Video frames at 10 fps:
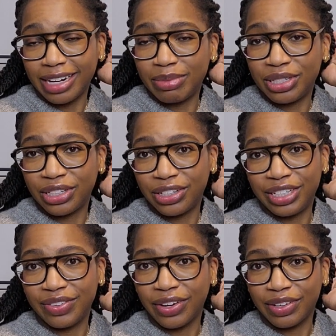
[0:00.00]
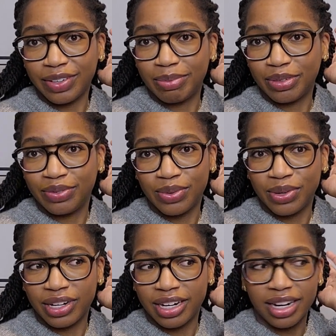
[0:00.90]
I'm sure you've heard of it
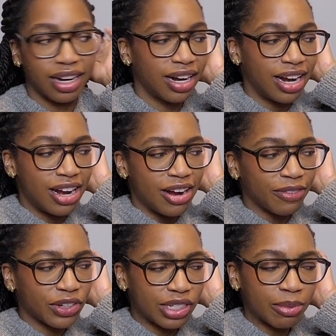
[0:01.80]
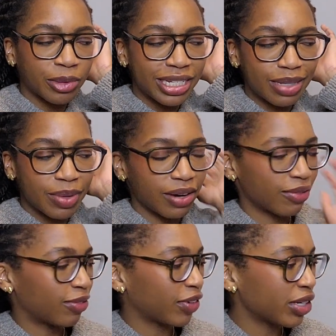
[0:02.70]
before. For some reason, when it
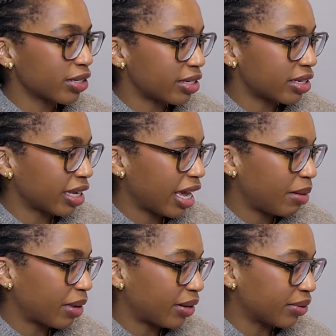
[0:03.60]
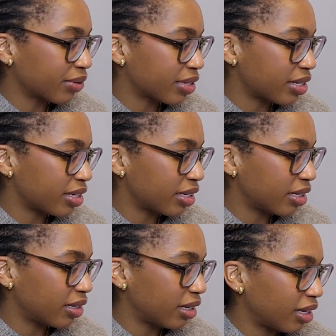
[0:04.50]
first came out,
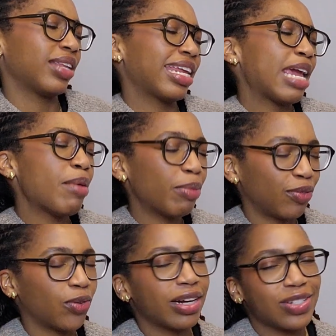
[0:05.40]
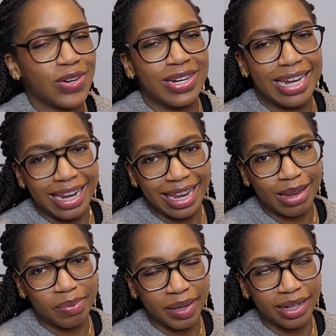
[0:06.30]
it came out before I started knitting,
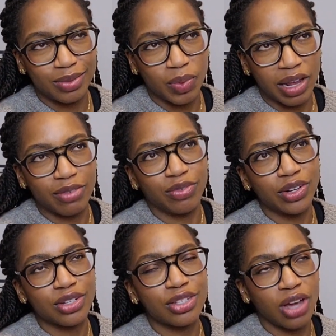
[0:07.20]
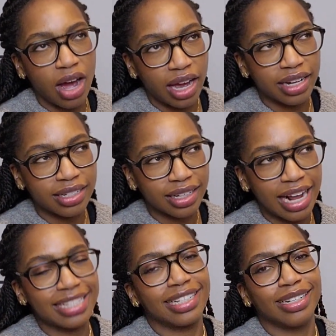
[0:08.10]
but when I first saw it
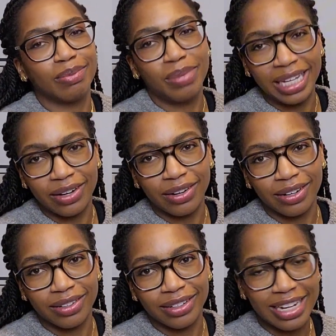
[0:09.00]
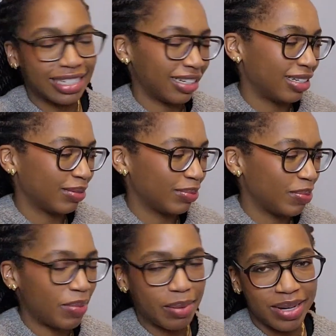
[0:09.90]
as a beginner, as a
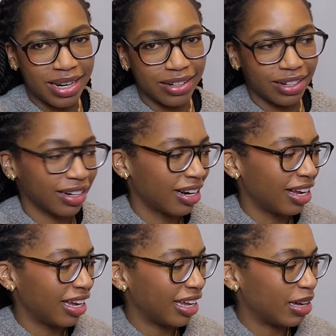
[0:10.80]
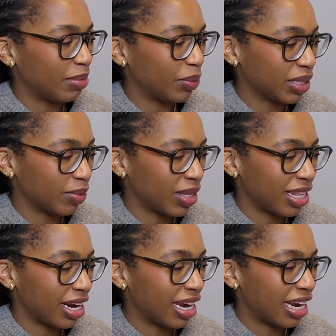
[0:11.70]
baby knitter, it wasn't one that
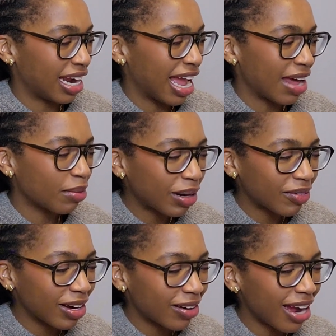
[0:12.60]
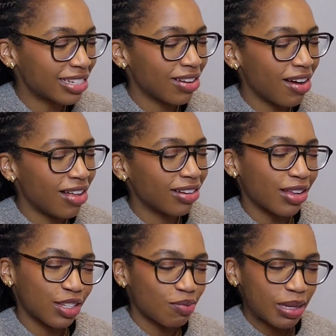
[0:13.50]
I had on my radar. I saw
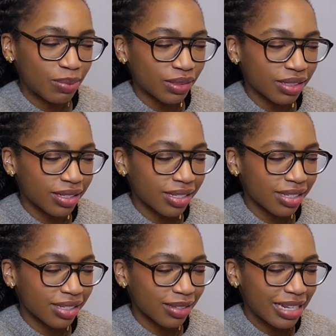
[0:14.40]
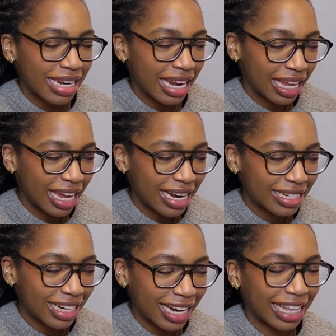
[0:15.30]
lots of people's knitting it,
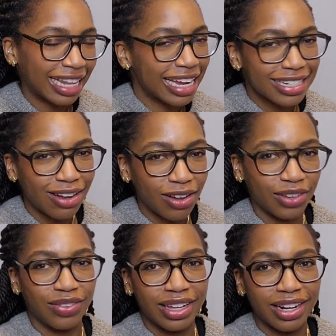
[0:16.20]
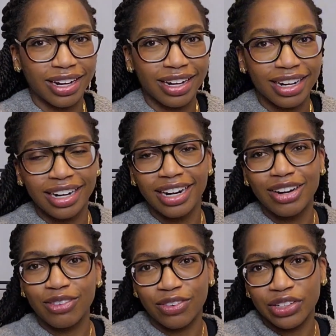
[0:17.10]
and I liked all of their
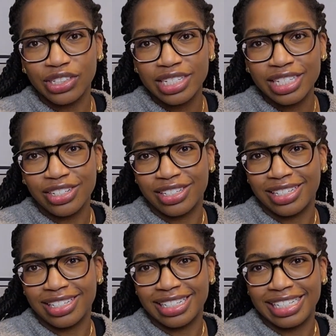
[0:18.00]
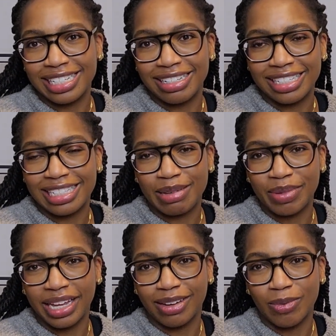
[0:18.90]
versions. It just didn't seem
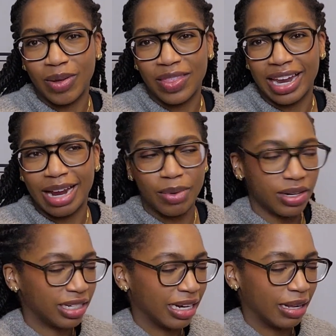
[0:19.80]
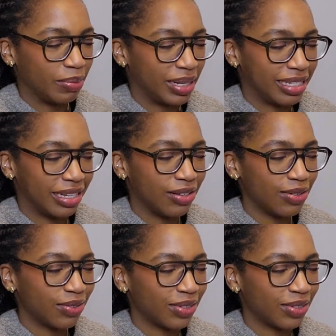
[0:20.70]
like one that I wanted to knit up myself.